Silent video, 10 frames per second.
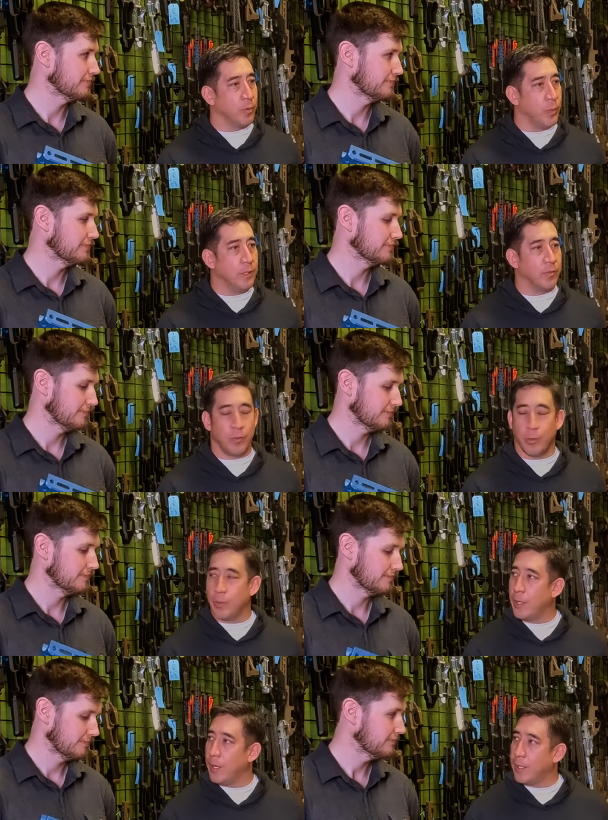Speaker 1: tweaks
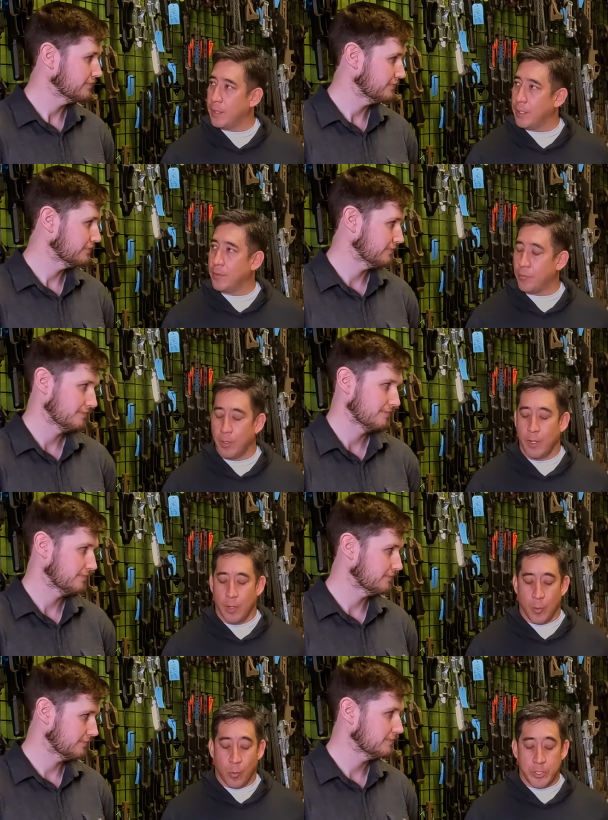to it. And I think it's
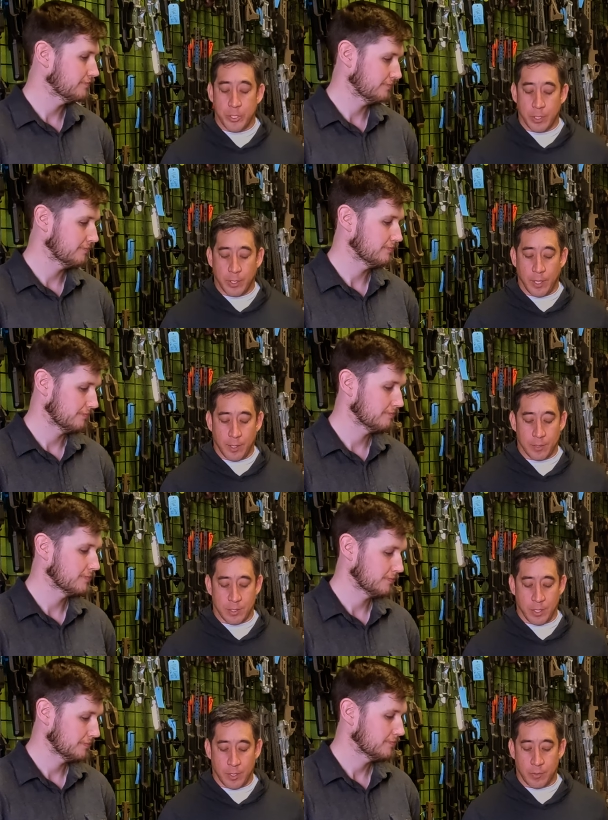what you're getting
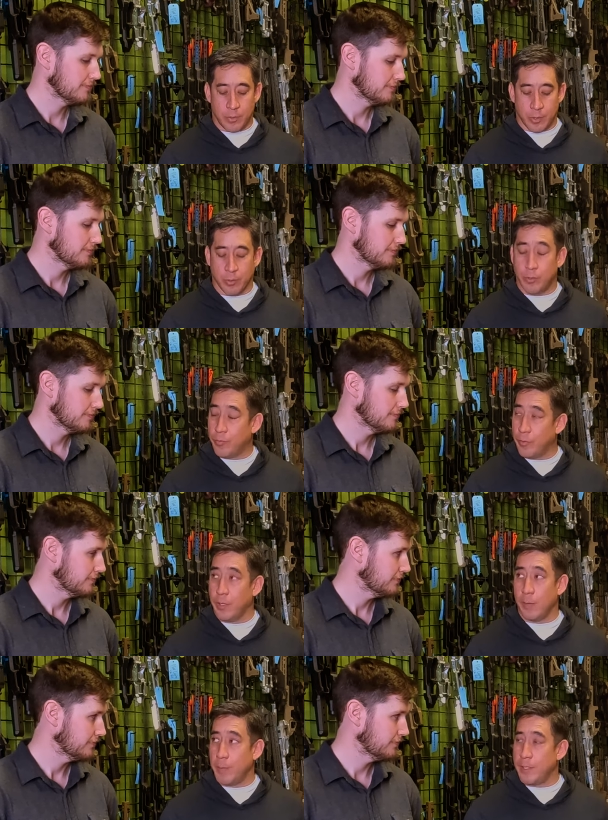as an end result is
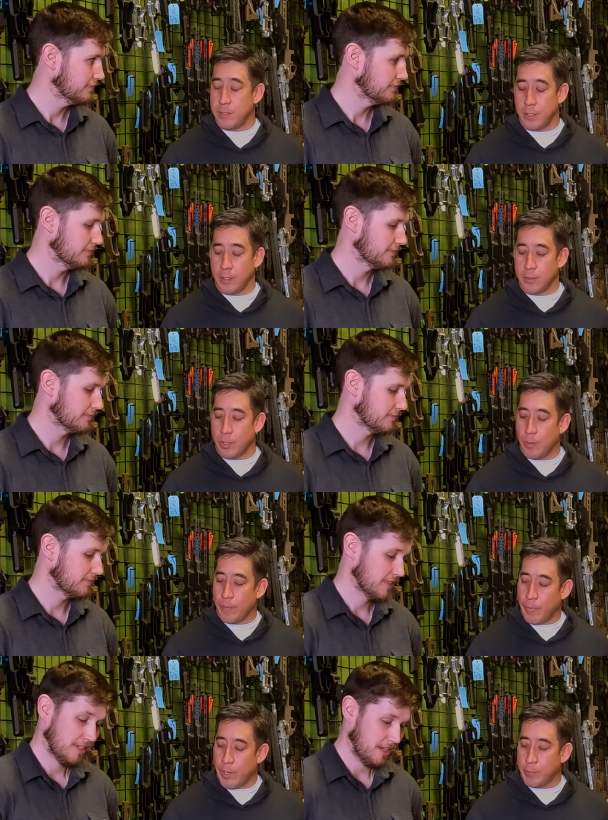really amazing. So
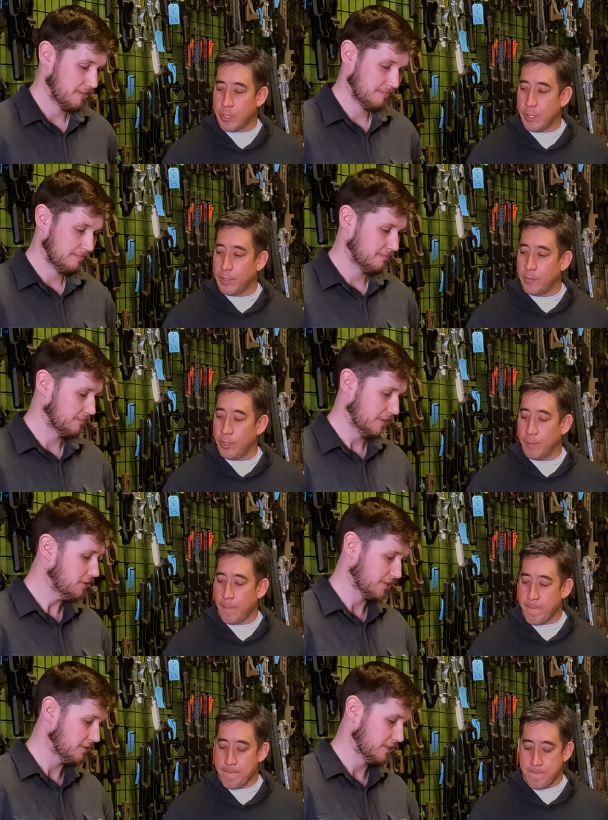I'm sorry, continue.
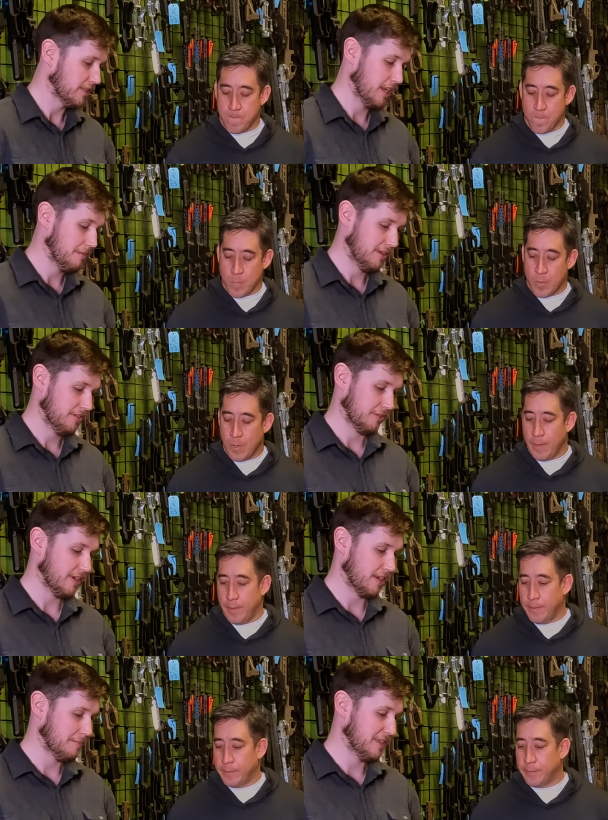No,
Speaker 2: it's all good. And, then, and you're
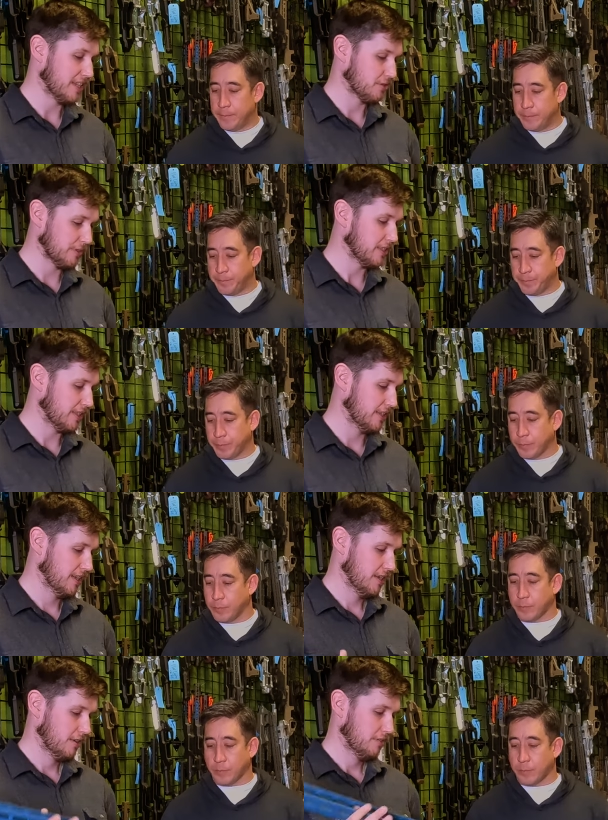right. I mean, that's
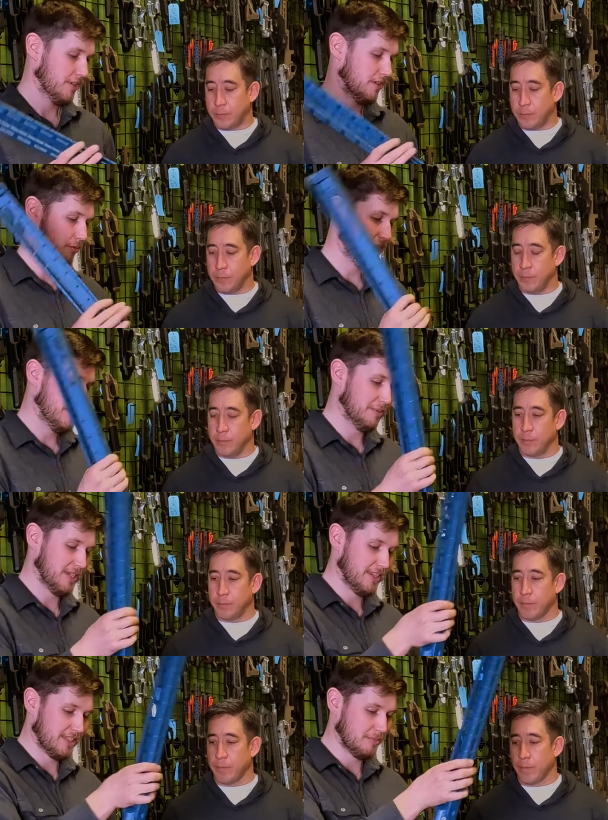really you know, we keep
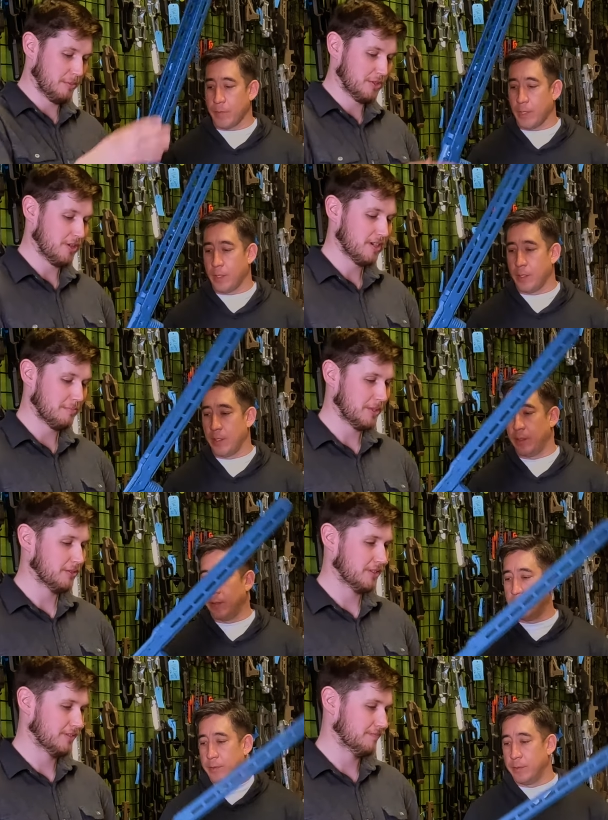saying this, but we're trying to
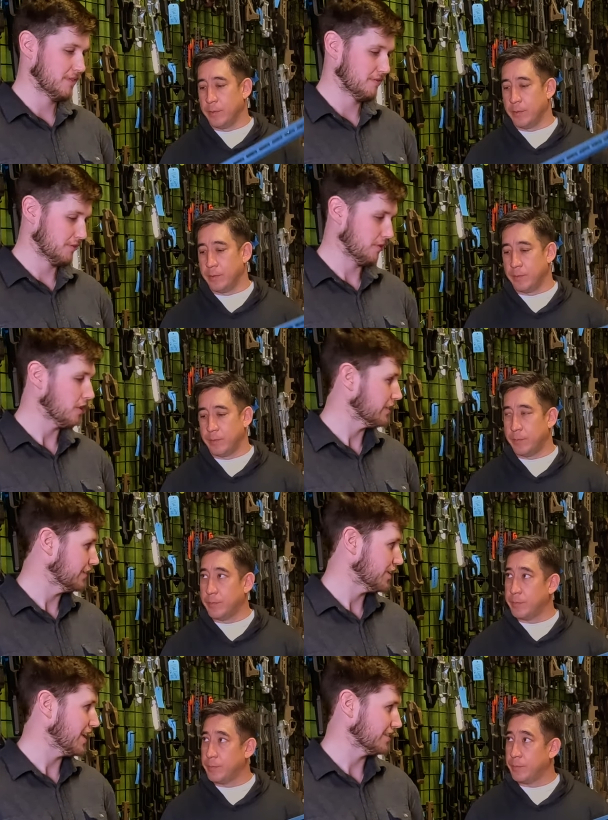build the, the
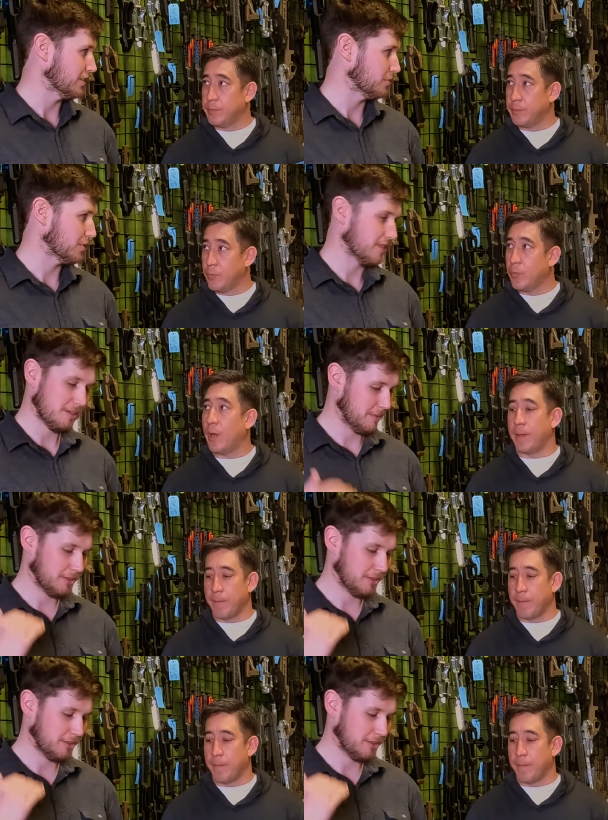Ferrari of chassis. We're trying right. to